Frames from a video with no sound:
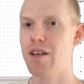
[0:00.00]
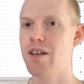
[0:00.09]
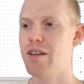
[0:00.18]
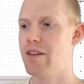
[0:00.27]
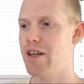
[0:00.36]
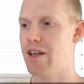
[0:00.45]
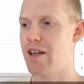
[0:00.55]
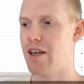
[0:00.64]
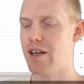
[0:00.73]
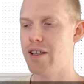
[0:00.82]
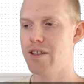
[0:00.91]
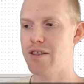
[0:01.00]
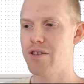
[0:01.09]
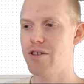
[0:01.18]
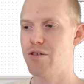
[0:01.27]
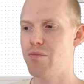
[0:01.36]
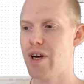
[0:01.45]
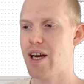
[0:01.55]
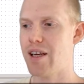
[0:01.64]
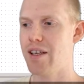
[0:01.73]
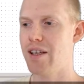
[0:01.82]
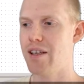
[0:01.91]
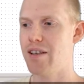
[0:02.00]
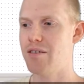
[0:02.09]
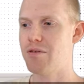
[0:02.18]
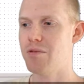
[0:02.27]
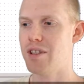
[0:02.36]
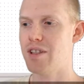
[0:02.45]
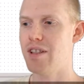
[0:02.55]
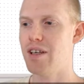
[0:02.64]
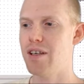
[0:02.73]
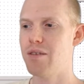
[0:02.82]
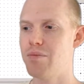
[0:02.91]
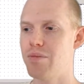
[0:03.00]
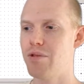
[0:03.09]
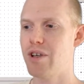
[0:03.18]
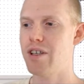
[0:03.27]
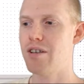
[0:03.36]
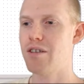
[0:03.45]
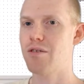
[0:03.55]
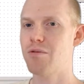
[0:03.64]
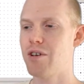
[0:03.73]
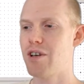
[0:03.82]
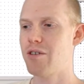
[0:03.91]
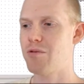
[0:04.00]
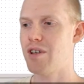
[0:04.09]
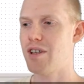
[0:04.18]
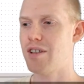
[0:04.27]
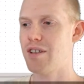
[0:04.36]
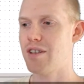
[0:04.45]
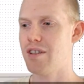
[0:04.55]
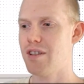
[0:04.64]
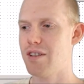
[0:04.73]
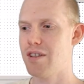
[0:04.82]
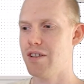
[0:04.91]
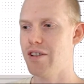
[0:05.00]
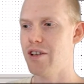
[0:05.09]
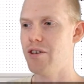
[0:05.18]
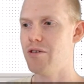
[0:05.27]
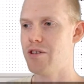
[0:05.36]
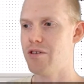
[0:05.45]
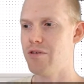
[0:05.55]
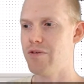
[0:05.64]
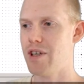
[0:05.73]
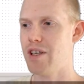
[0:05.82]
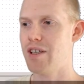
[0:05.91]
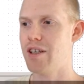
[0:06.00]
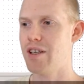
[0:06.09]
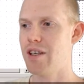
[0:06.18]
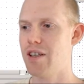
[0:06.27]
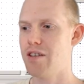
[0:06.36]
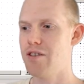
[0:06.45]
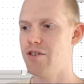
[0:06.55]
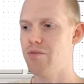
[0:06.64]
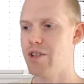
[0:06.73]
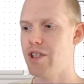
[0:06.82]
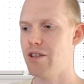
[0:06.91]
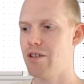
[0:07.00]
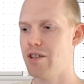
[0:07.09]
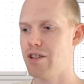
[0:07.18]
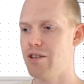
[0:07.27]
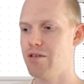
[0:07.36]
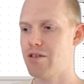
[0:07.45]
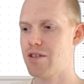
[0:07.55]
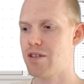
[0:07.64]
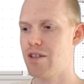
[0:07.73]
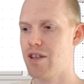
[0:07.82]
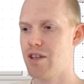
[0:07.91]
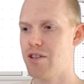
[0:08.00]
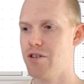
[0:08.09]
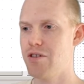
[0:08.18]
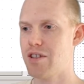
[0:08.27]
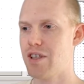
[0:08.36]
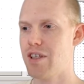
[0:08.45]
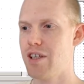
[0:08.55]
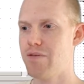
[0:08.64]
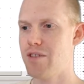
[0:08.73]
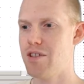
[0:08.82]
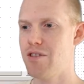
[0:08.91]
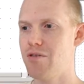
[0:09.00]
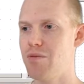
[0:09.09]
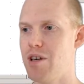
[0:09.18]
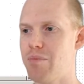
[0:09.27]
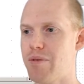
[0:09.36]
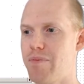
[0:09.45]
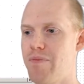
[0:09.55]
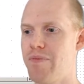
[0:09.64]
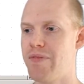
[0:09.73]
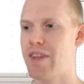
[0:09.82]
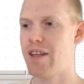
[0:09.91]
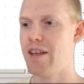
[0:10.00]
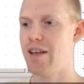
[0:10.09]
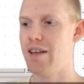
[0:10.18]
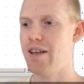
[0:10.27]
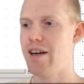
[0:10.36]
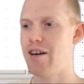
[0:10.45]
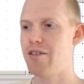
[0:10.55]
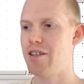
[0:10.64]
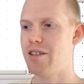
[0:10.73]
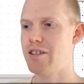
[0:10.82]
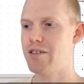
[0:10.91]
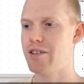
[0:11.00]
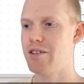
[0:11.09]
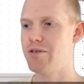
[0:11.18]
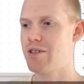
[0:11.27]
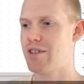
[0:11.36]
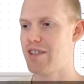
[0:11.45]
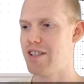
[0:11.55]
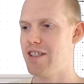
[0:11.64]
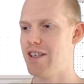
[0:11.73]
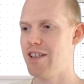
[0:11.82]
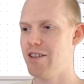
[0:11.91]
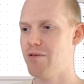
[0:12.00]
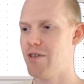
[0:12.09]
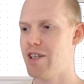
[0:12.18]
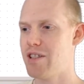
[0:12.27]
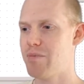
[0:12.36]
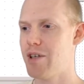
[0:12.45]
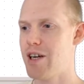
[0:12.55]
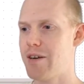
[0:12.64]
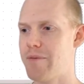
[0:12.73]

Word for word: then I just zoom back in with the pointer where I want to go. So if I zoom here, it goes. So you just kind of have to zoom up and down until you get it in the right spot.